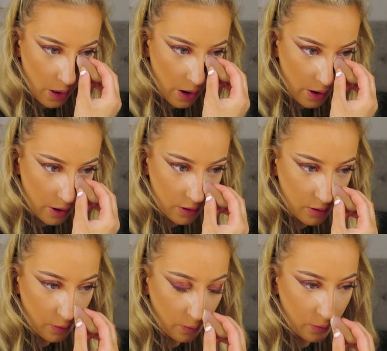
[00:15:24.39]
I don't
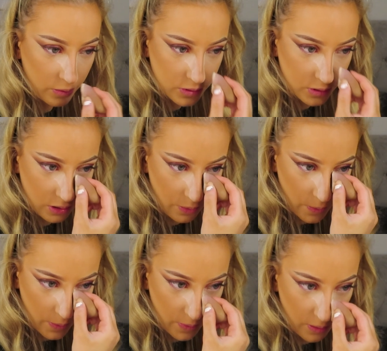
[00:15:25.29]
know what just come out
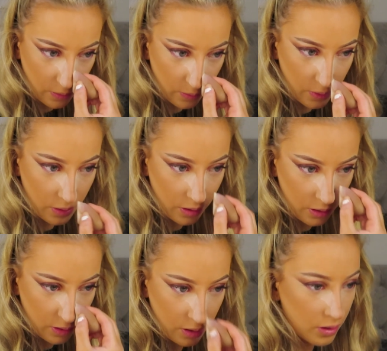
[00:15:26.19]
of my mouth, but
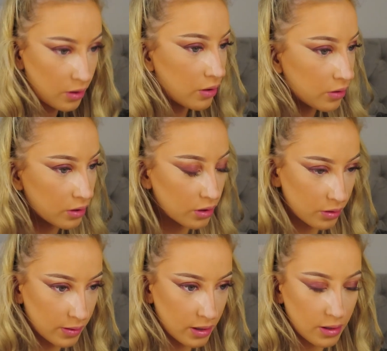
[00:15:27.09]
I'll go
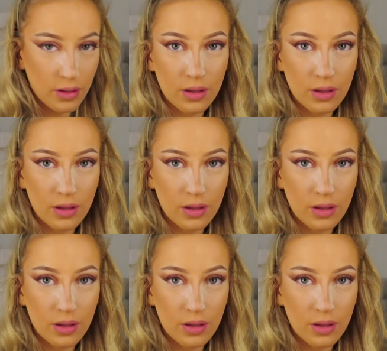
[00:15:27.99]
with that.